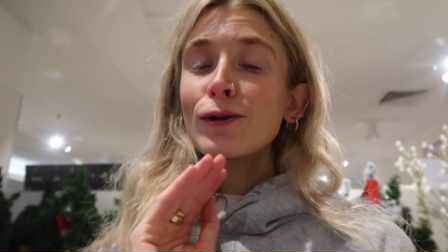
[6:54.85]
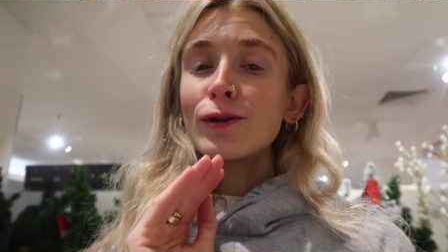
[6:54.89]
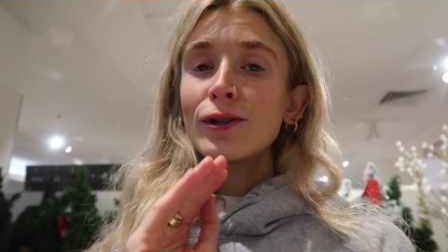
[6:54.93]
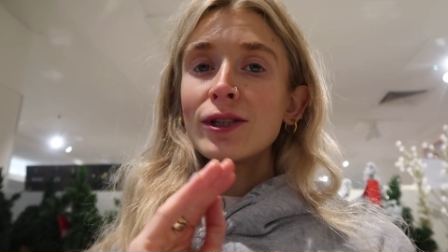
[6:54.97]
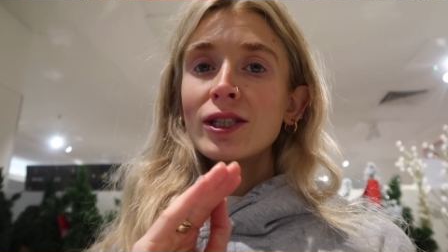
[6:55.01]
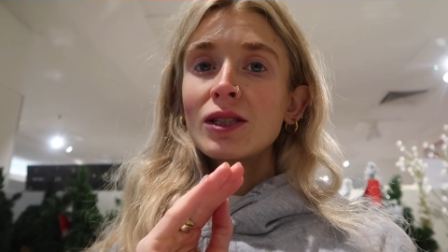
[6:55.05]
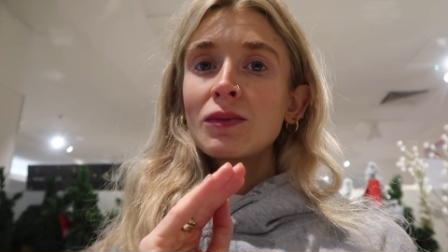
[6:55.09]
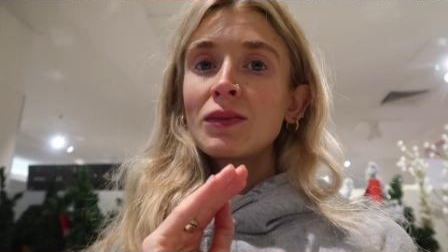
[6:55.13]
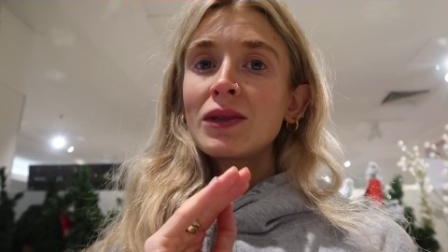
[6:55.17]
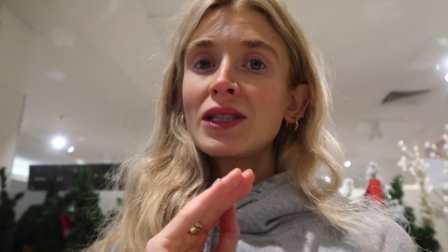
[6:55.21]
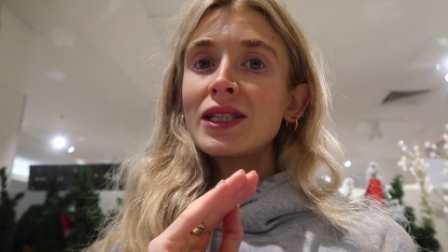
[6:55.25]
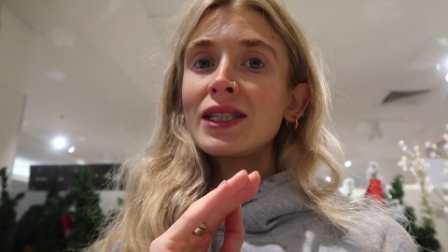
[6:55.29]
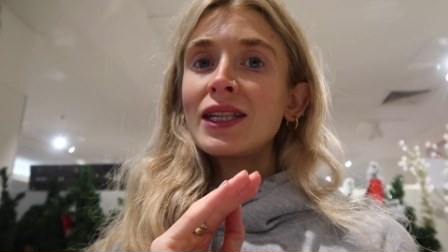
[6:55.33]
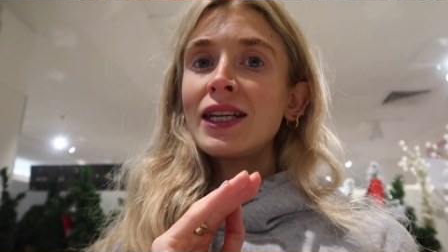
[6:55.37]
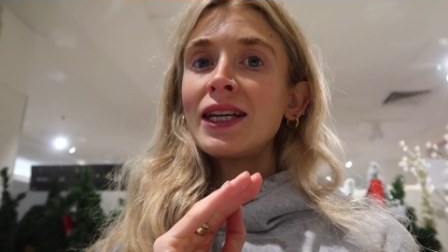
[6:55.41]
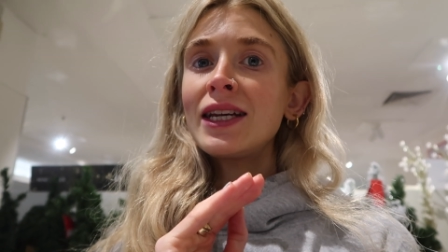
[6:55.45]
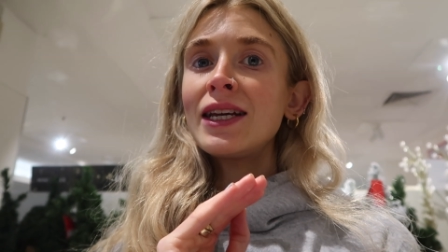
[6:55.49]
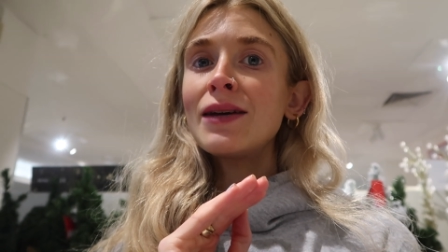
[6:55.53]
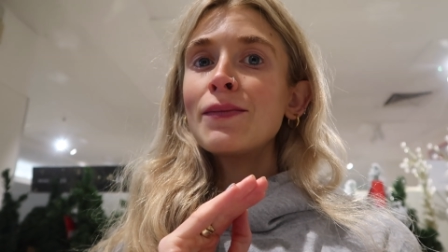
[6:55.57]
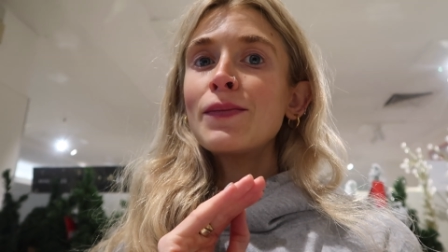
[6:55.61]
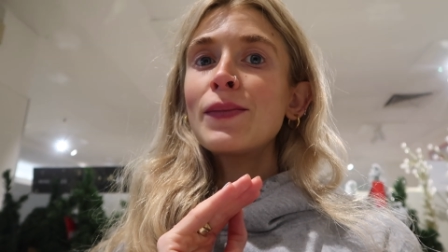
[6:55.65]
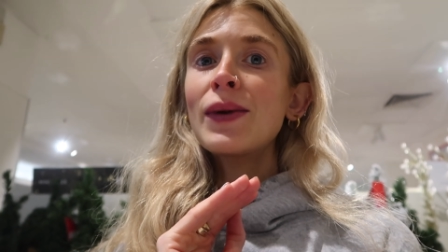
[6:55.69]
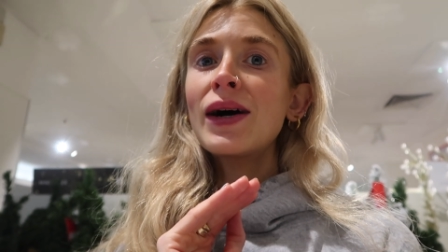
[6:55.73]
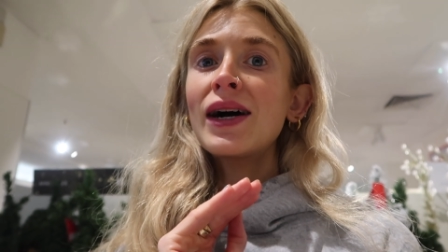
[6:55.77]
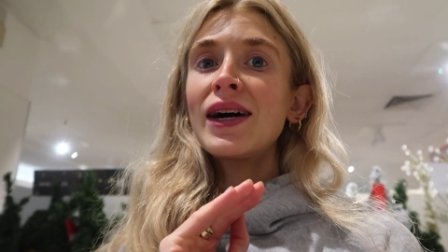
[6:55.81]
Christmassy
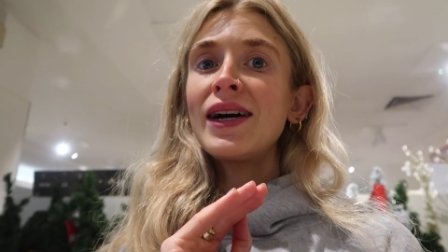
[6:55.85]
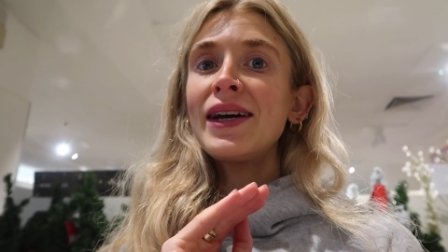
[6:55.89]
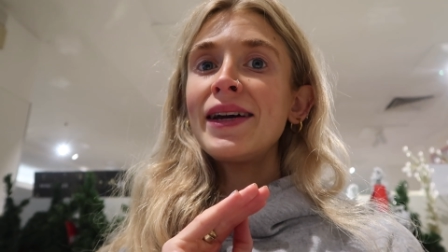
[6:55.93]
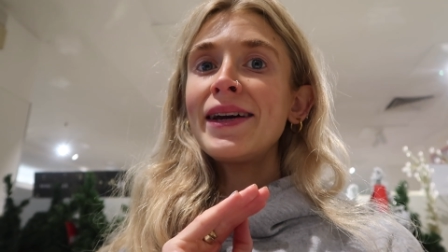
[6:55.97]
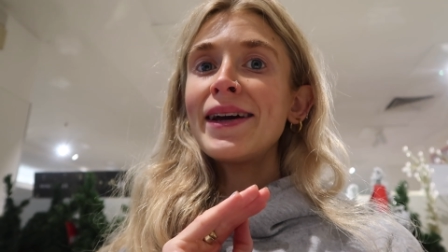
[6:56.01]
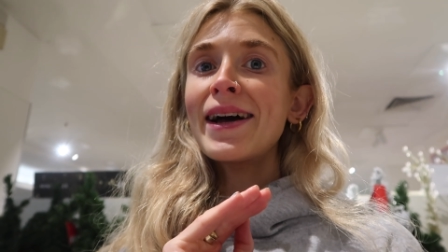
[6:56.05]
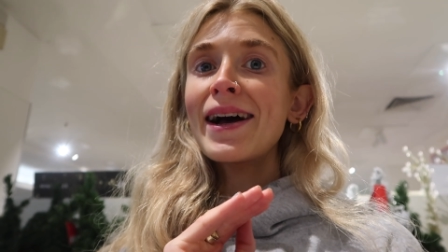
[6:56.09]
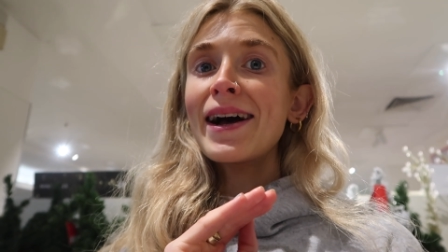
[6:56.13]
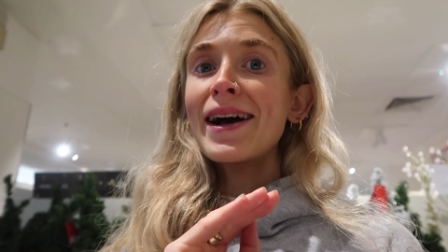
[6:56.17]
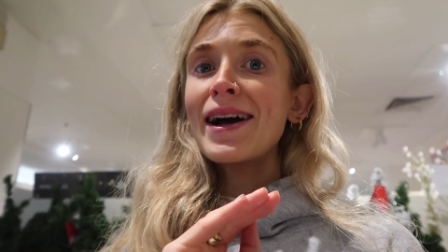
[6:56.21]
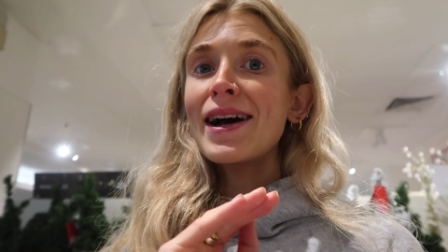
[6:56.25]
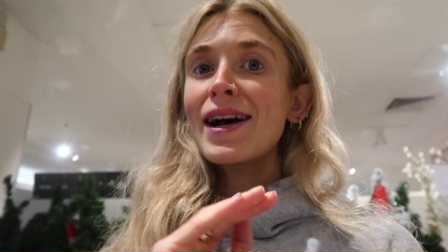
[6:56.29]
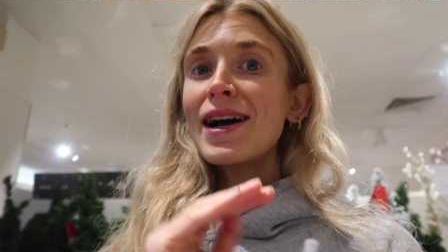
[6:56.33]
my